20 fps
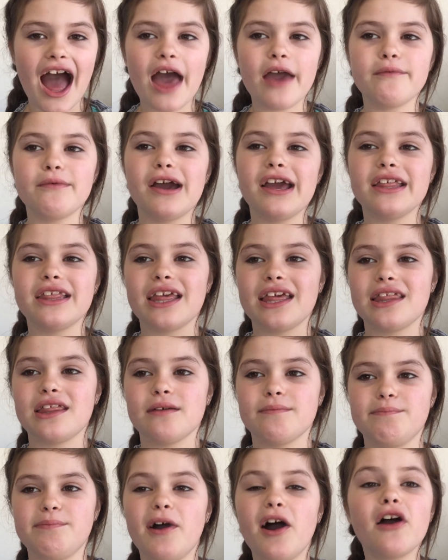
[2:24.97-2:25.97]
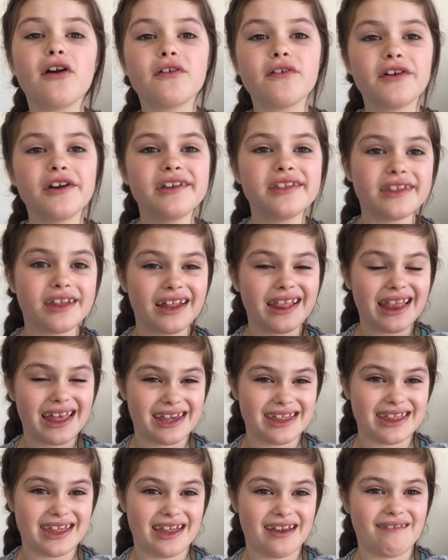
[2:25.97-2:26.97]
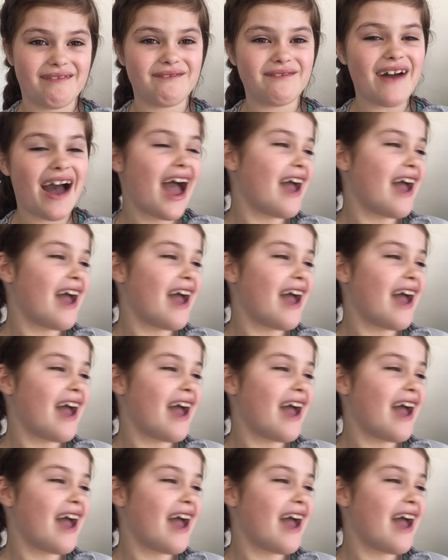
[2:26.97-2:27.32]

I rate this a popcorn delicious 5